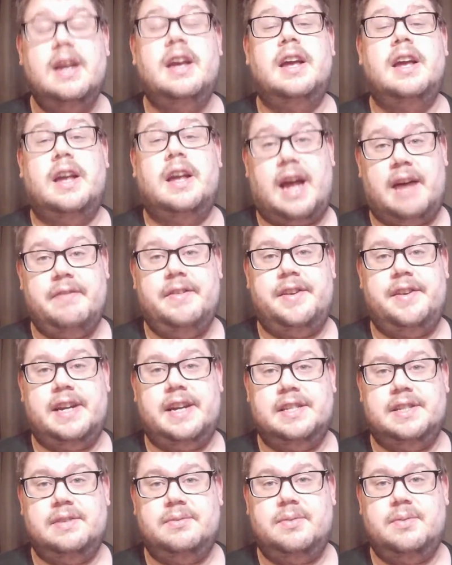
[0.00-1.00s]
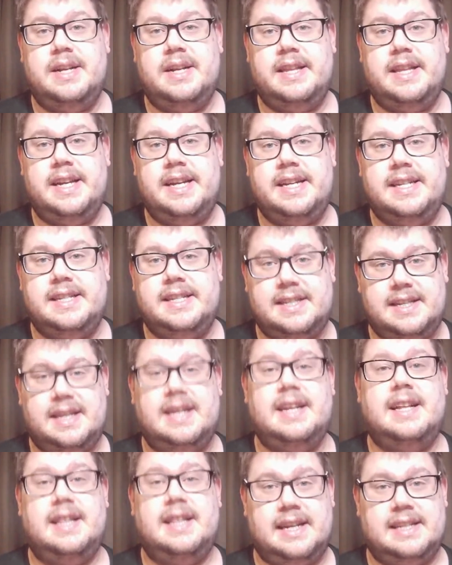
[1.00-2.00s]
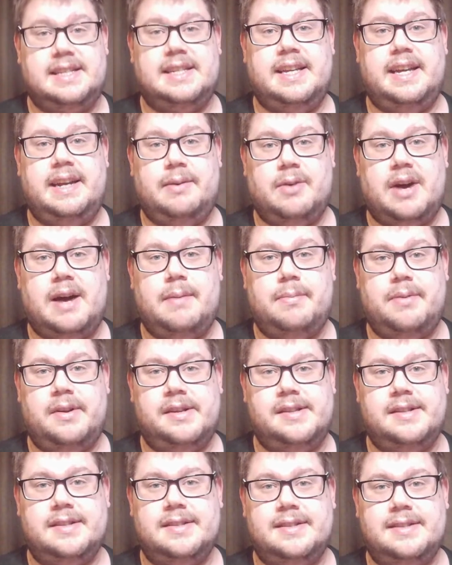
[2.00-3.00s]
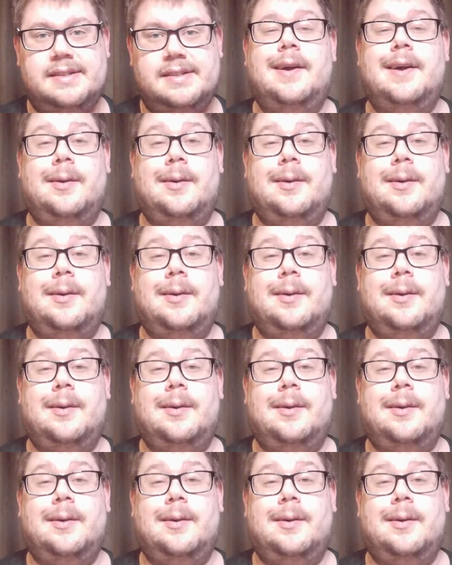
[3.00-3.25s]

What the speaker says: Have the chance of winning these. Let's see what happens.